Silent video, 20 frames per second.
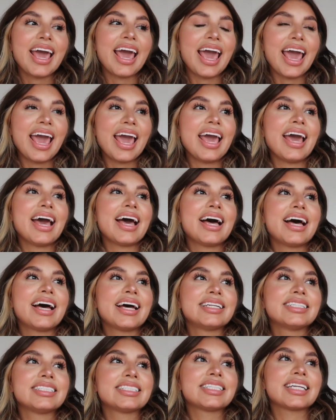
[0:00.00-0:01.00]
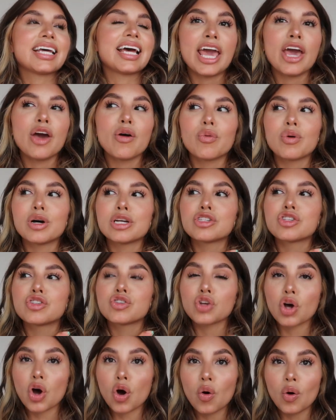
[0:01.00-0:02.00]
And it was
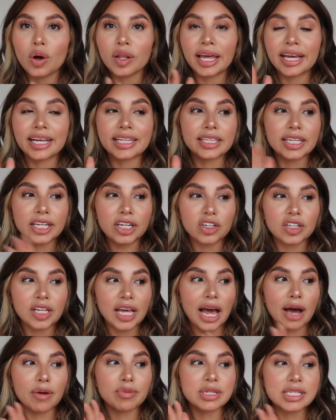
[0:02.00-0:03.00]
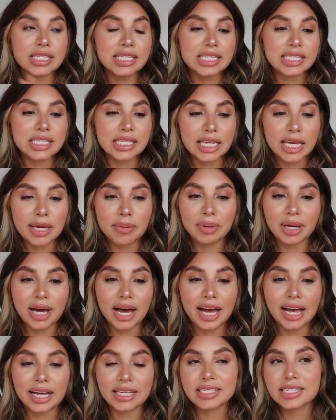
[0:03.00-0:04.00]
so, like literally I would sleep,
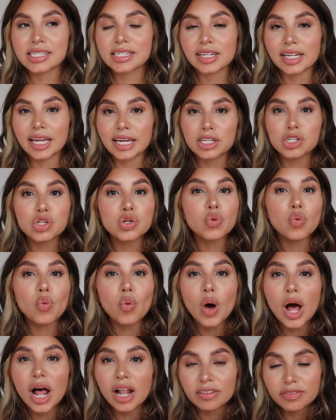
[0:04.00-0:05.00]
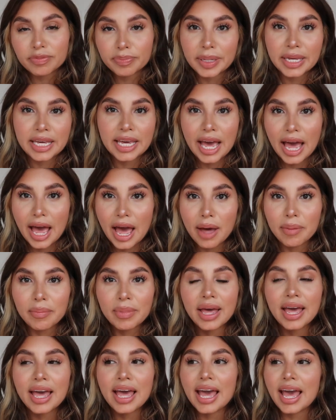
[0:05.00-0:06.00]
guys, till like 12
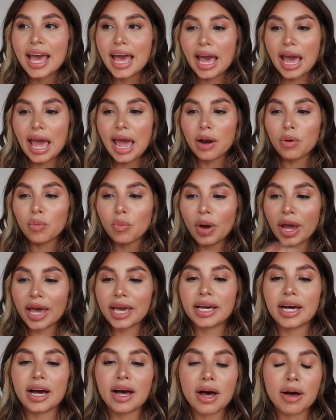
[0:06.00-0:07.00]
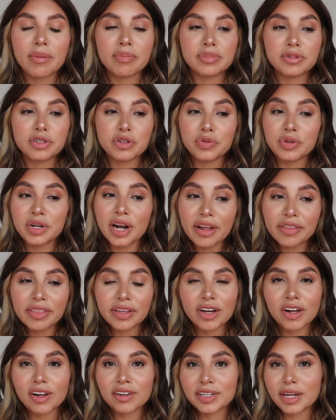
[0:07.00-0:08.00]
p.m. and wake up, do
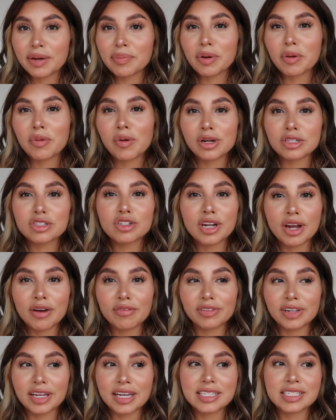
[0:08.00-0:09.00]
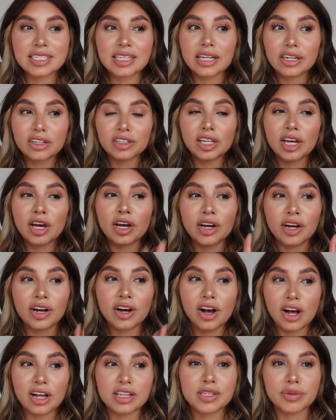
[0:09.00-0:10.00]
nothing all day but watch Netflix. Literally
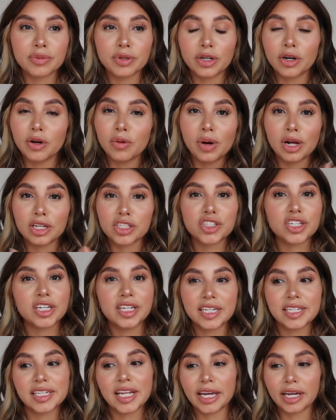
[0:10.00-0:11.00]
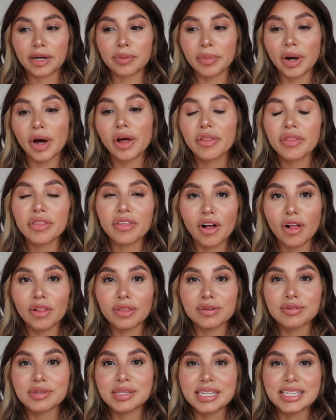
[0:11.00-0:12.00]
Gossip Girl watched it in like a month, all
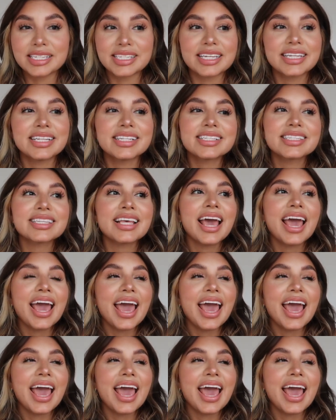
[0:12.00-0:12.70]
those seasons.